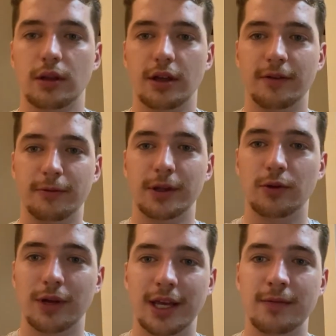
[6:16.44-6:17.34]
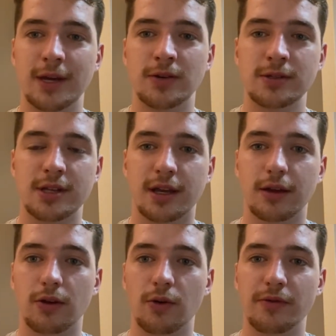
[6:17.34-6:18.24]
If we're doing emails, I
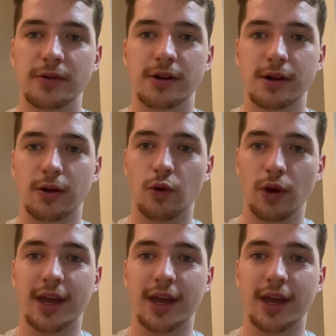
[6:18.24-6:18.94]
can go over a quick